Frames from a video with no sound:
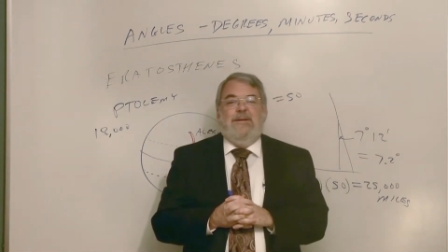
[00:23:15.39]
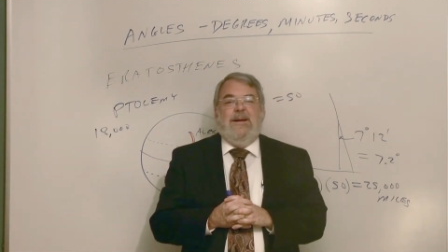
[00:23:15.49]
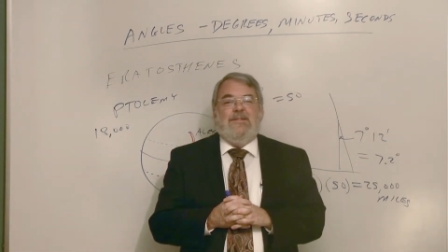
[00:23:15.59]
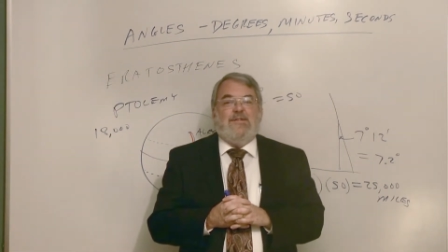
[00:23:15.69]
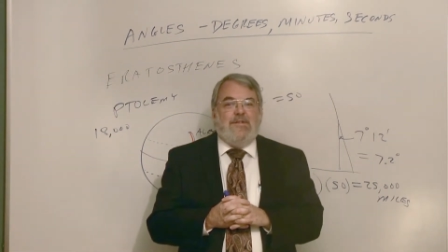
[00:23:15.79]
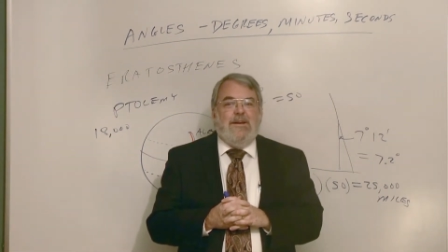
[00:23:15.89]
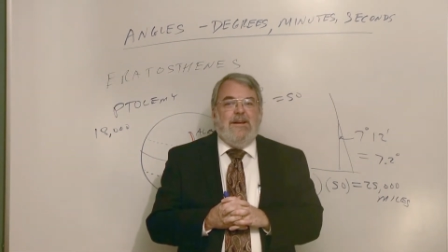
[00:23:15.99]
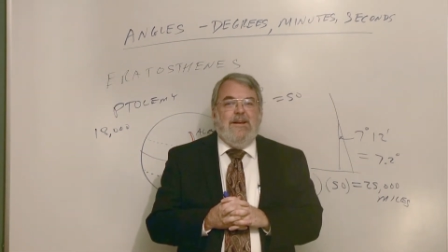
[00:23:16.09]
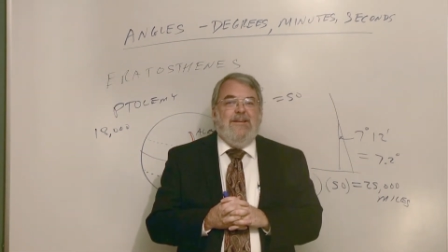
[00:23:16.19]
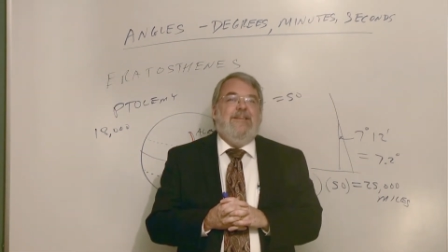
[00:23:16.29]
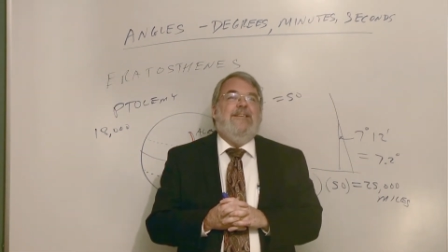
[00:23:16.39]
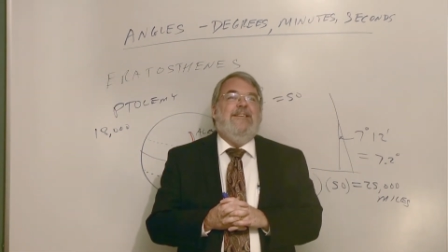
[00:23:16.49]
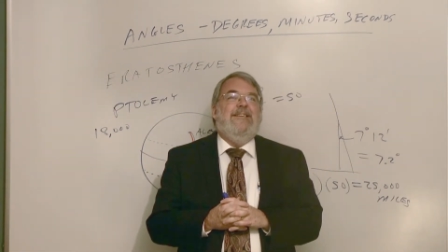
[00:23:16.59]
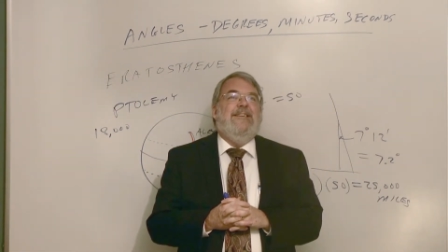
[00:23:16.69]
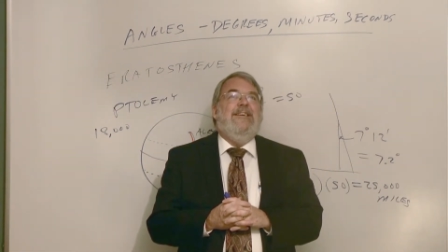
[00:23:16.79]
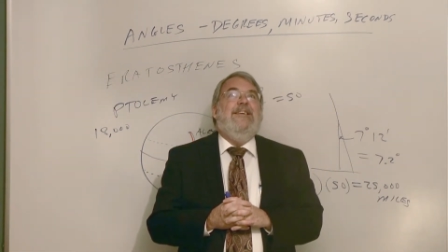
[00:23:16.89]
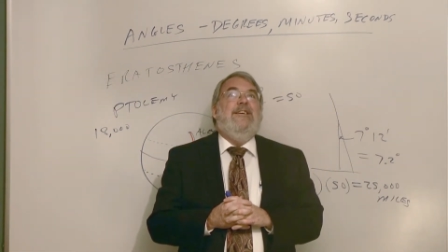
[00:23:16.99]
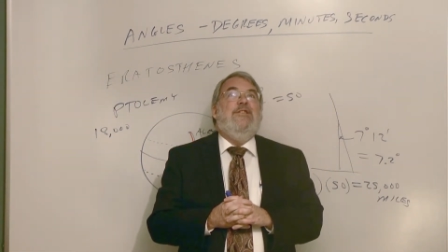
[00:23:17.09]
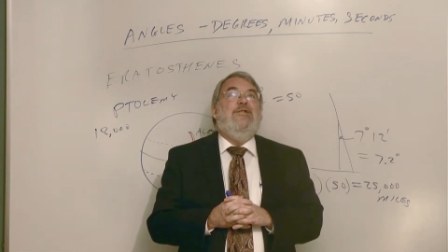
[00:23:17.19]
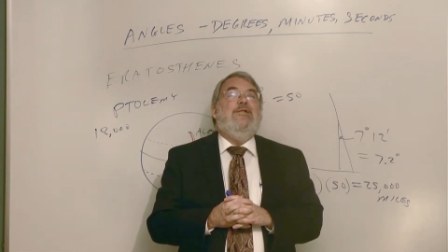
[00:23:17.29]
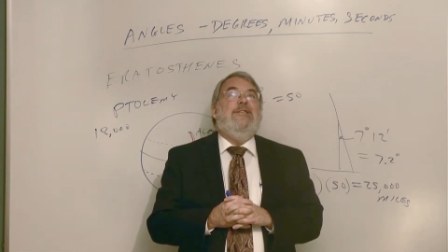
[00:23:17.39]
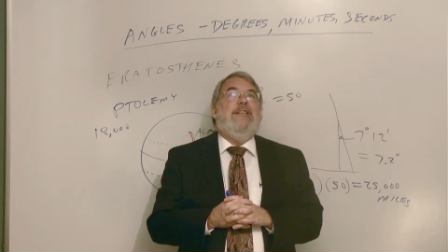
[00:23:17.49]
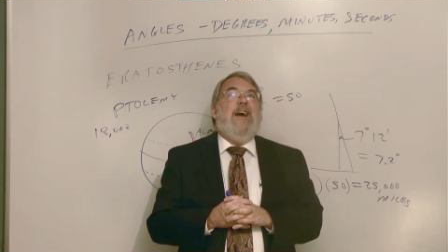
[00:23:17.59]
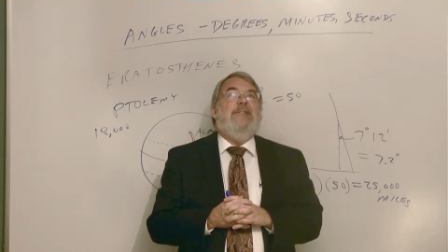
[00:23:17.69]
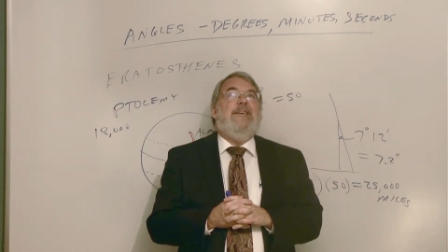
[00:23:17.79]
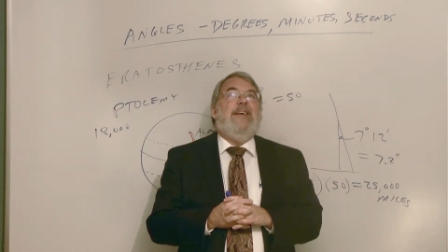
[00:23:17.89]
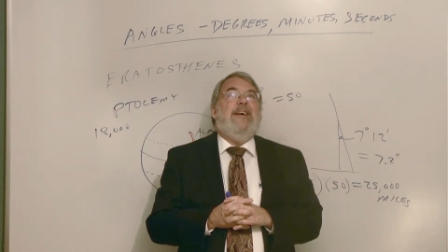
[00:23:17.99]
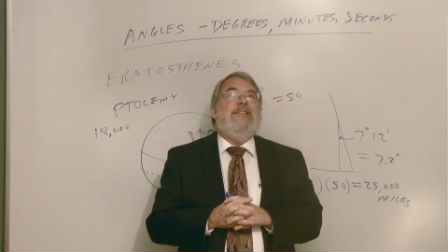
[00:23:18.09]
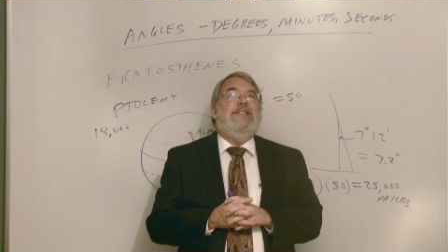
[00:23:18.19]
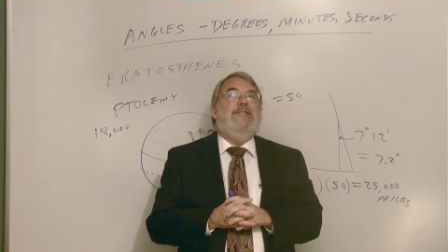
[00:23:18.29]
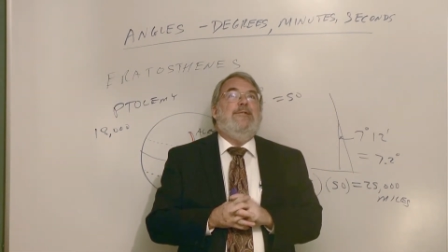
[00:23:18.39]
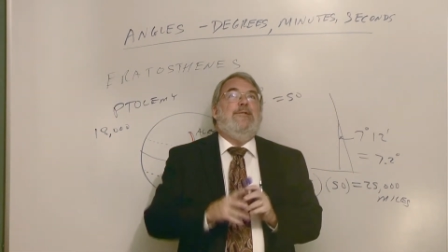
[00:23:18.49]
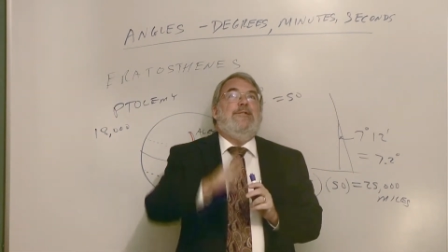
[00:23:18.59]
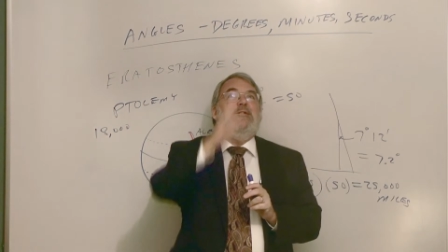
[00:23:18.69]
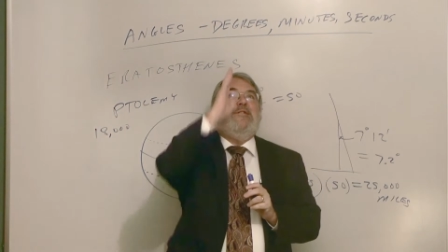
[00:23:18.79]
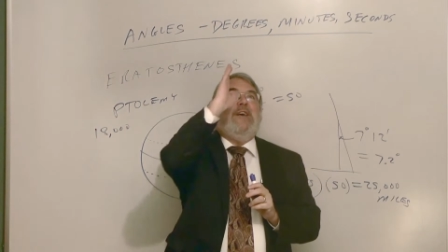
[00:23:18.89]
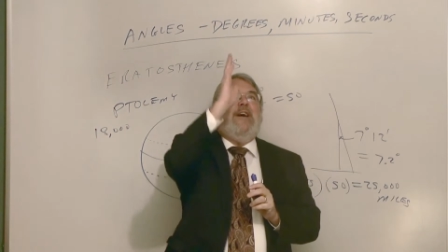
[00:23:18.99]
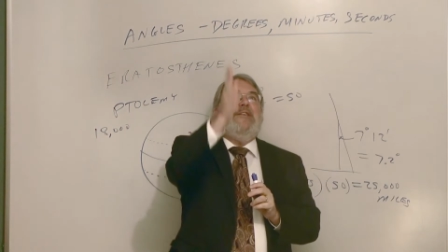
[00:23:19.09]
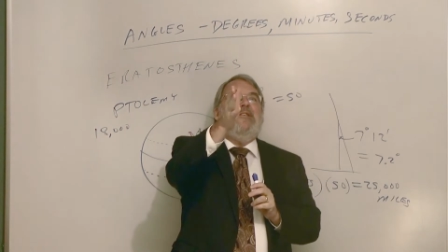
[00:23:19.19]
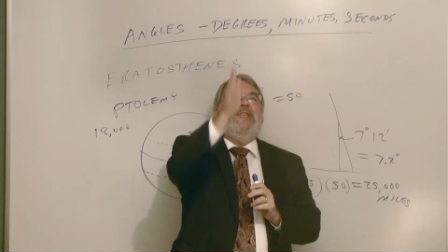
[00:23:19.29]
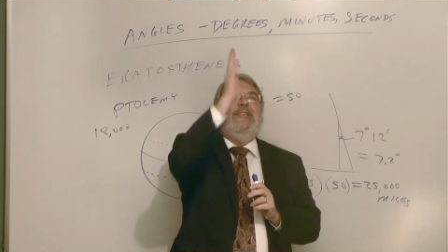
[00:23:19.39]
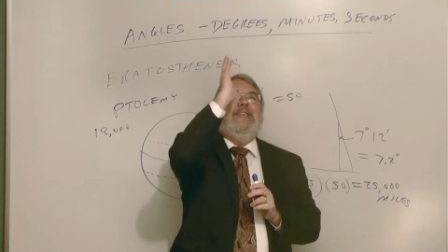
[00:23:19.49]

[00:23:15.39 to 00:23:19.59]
at sea, you can navigate north and south